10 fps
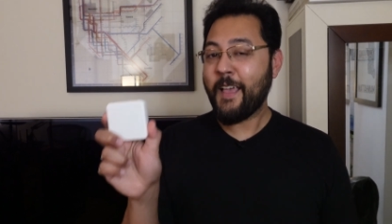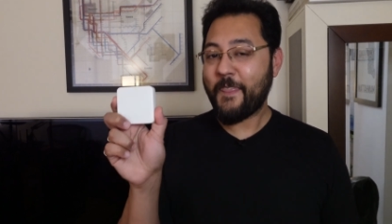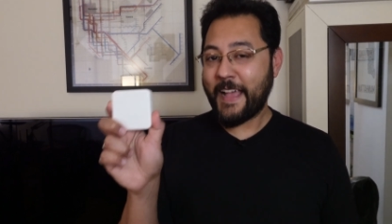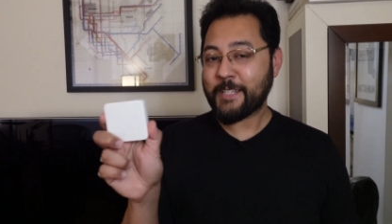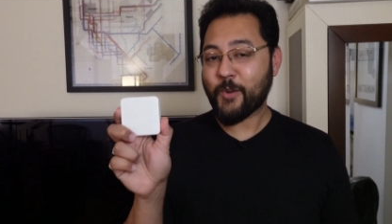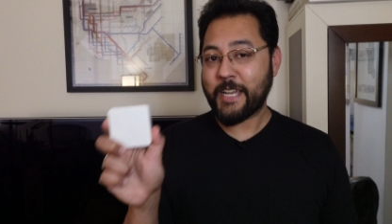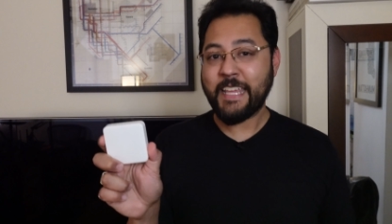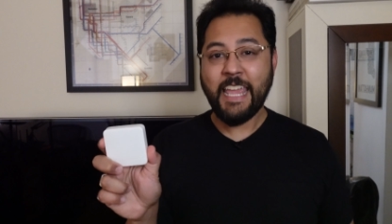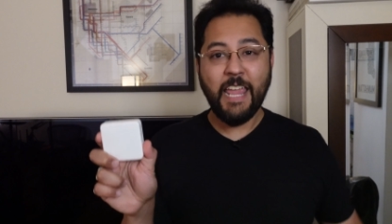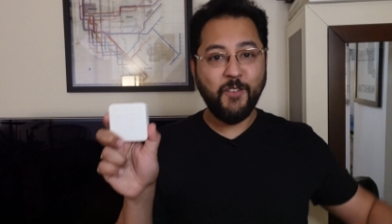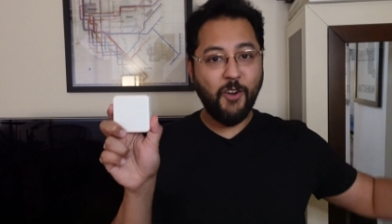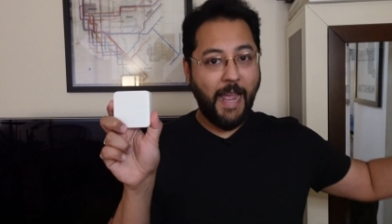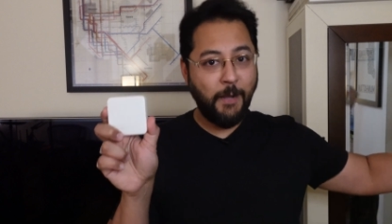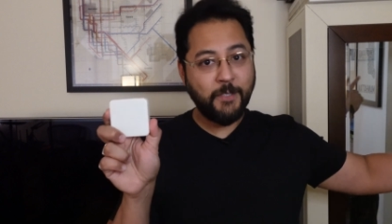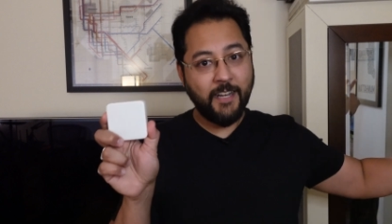That's right, if you're
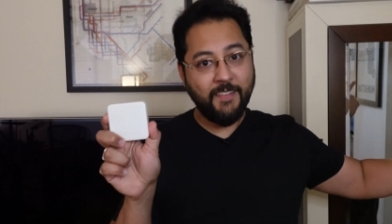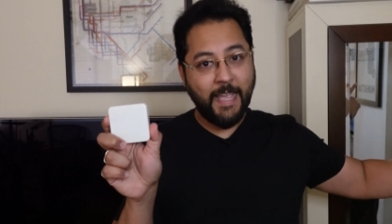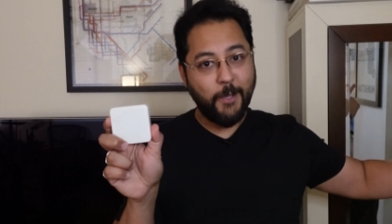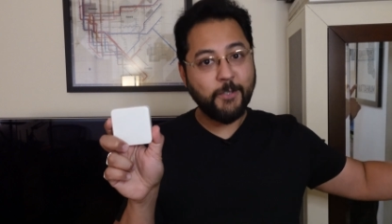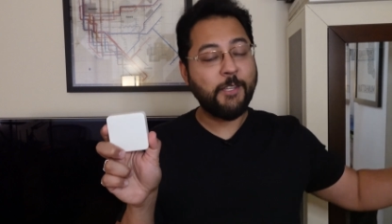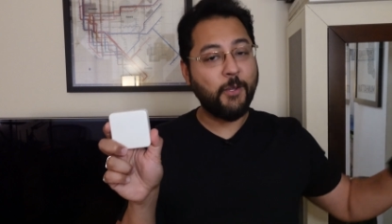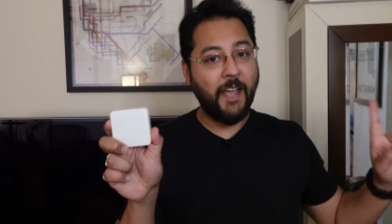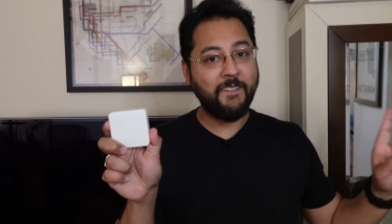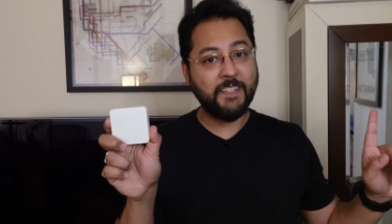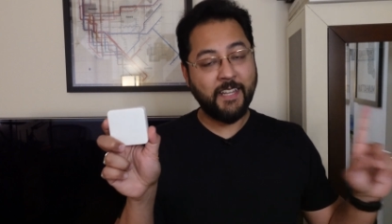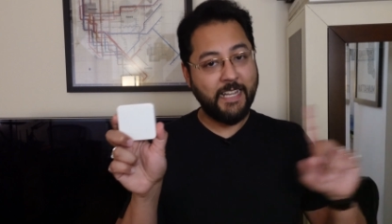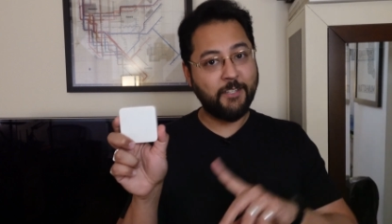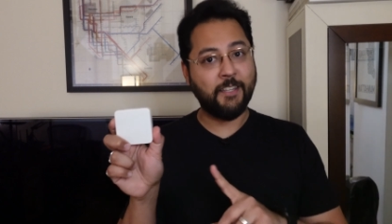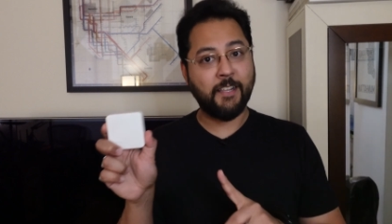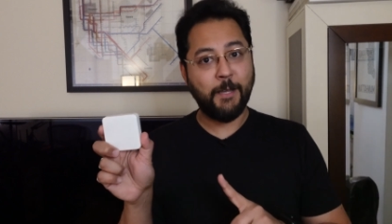outside of the house and you got this
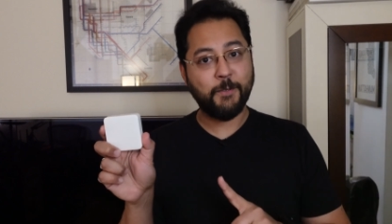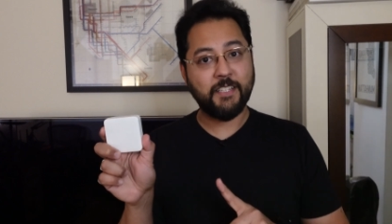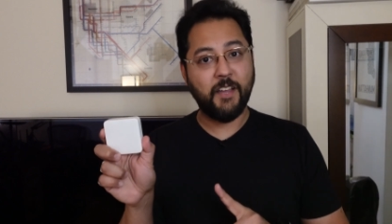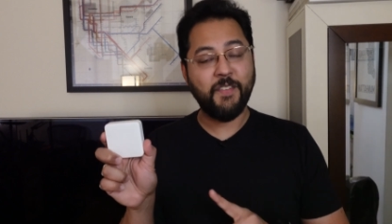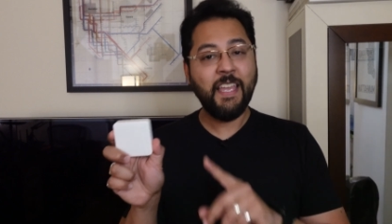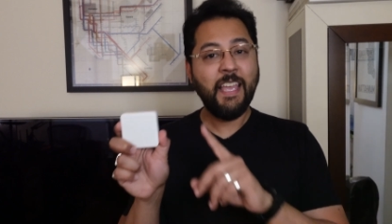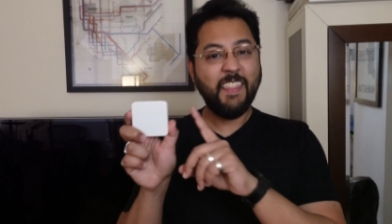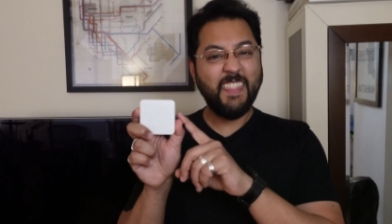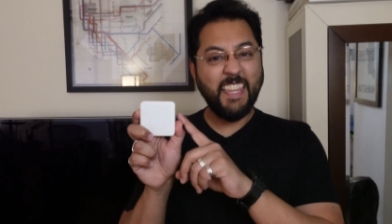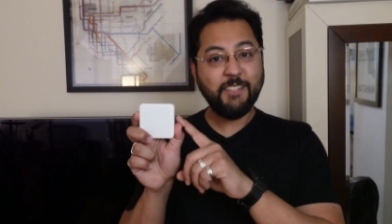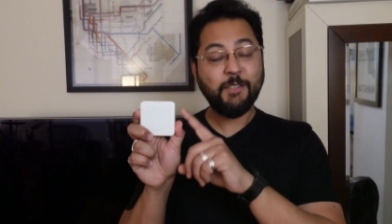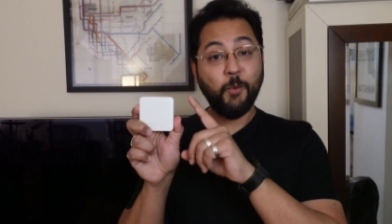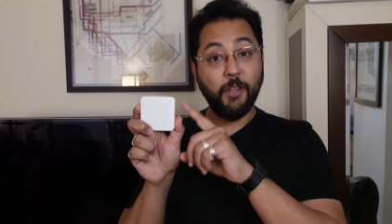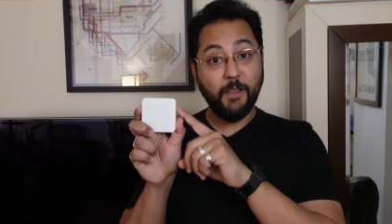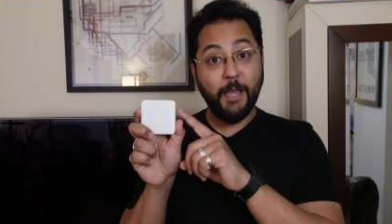connected to the cloud stuff, this
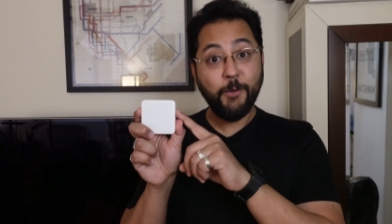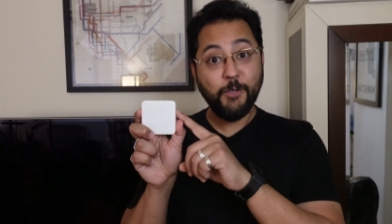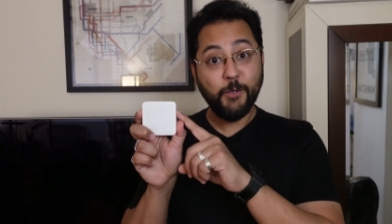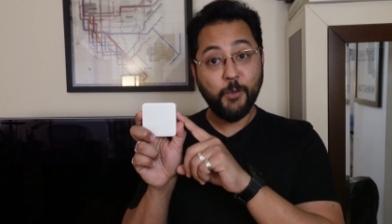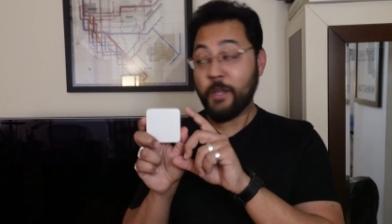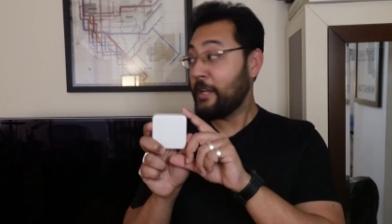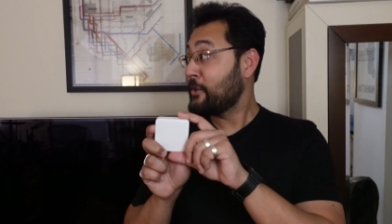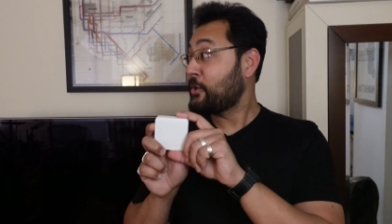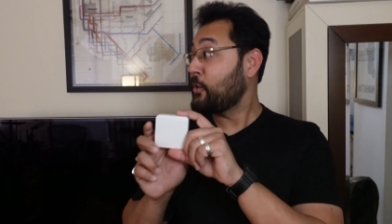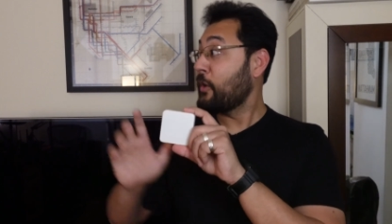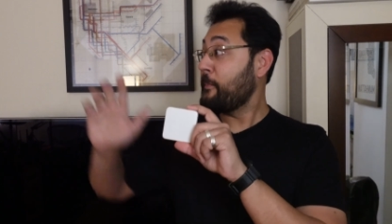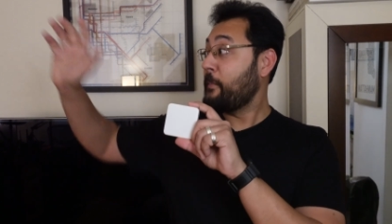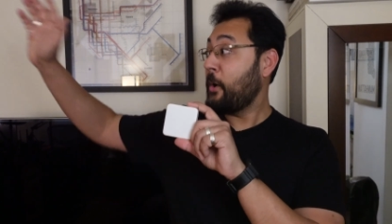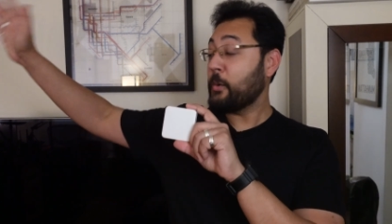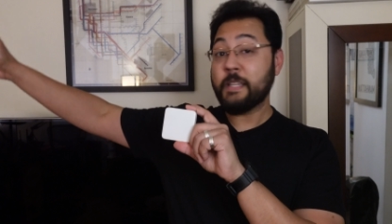will allow you to
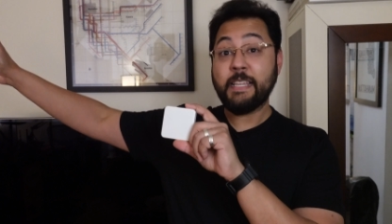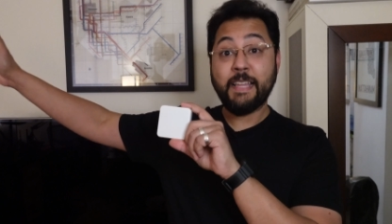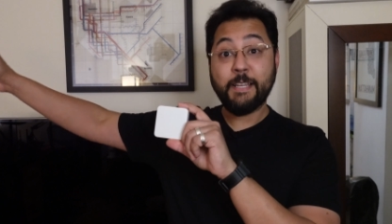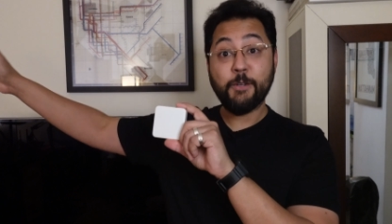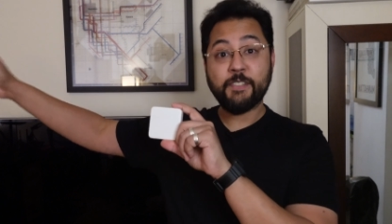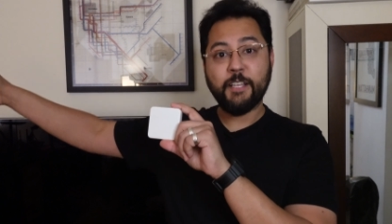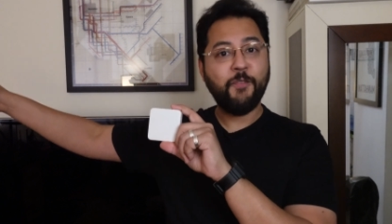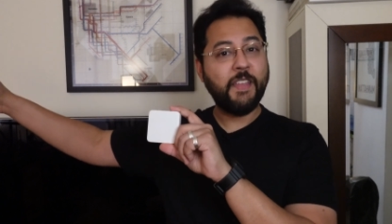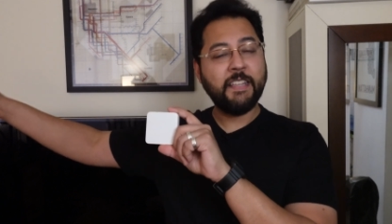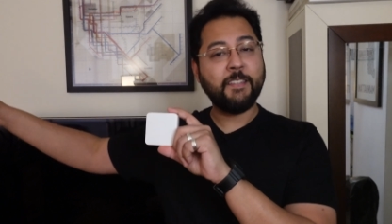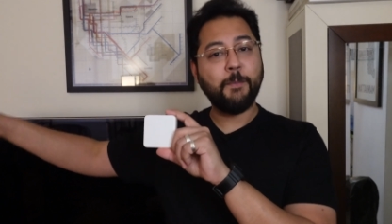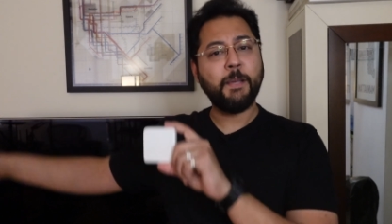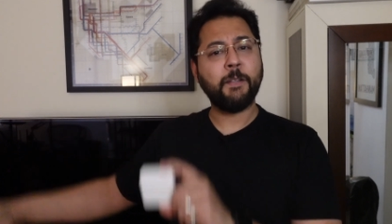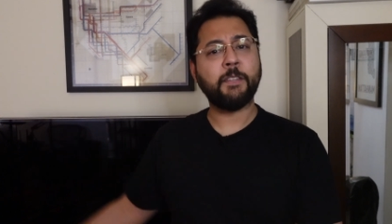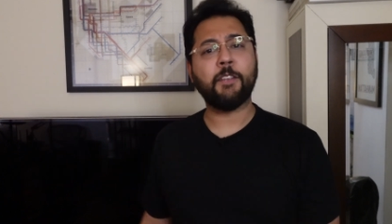remotely let yourself into the building.